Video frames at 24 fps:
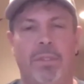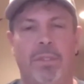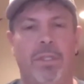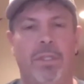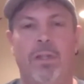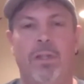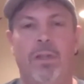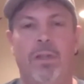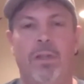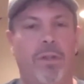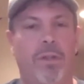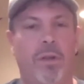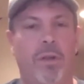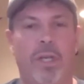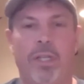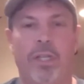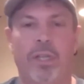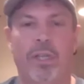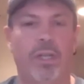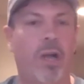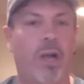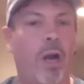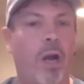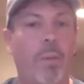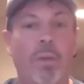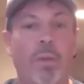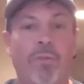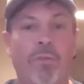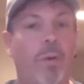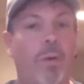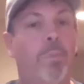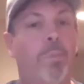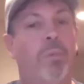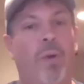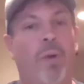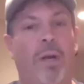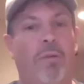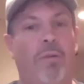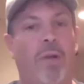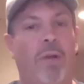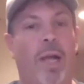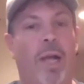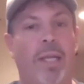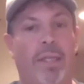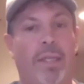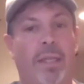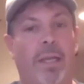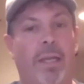look at the carbon footprint
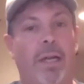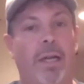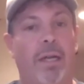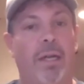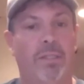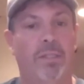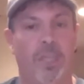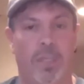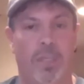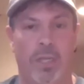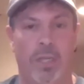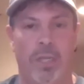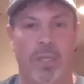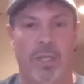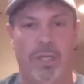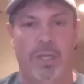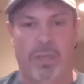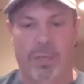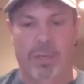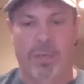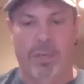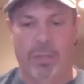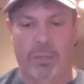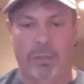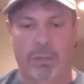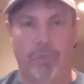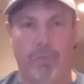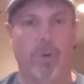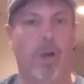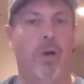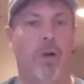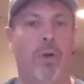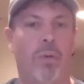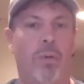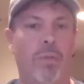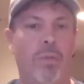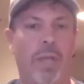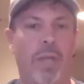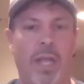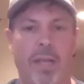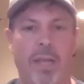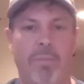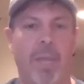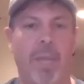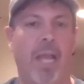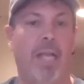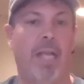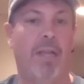right there. Grown and
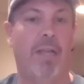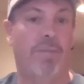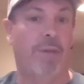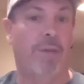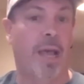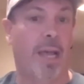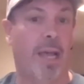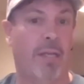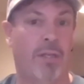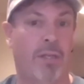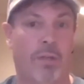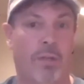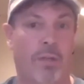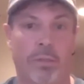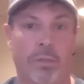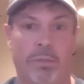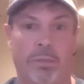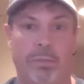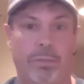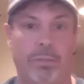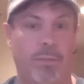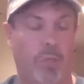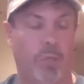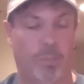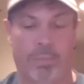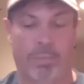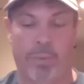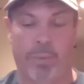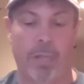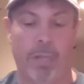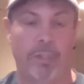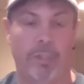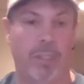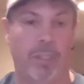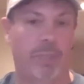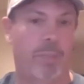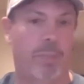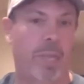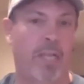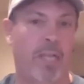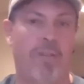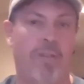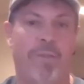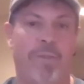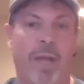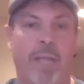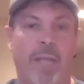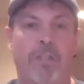manufactured or processed
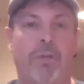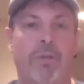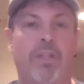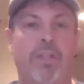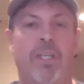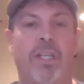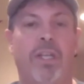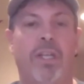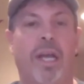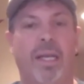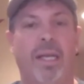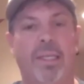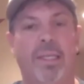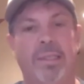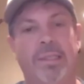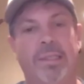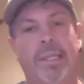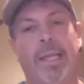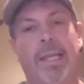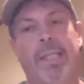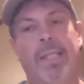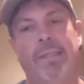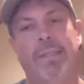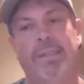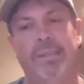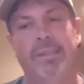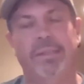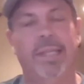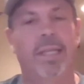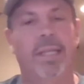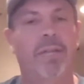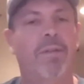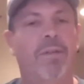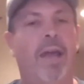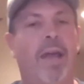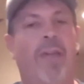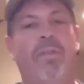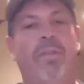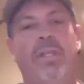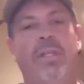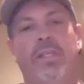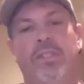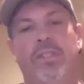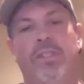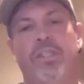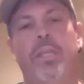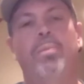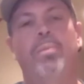manufactured in the United States, instead of having to
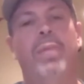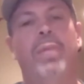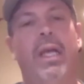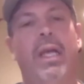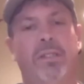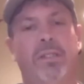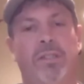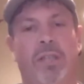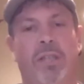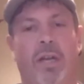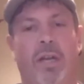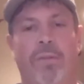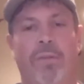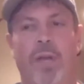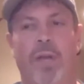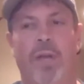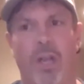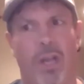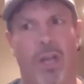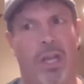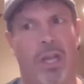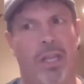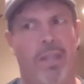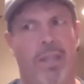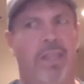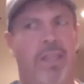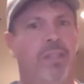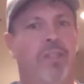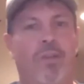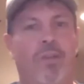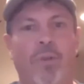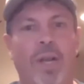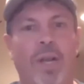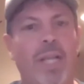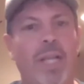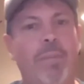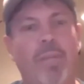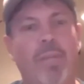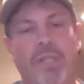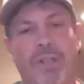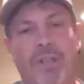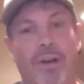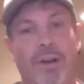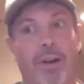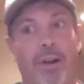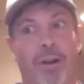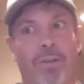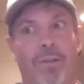ship that stuff, this green
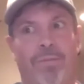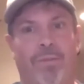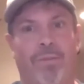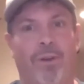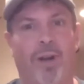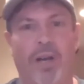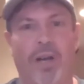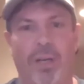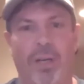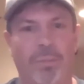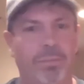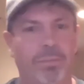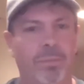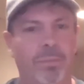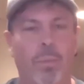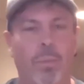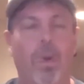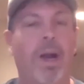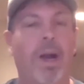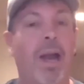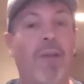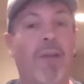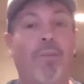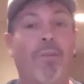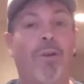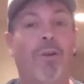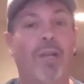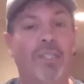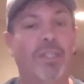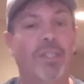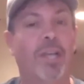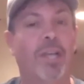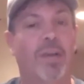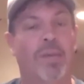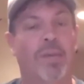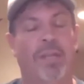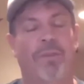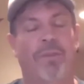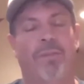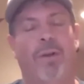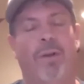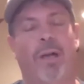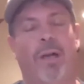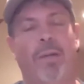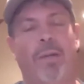material from wherever it's coming from.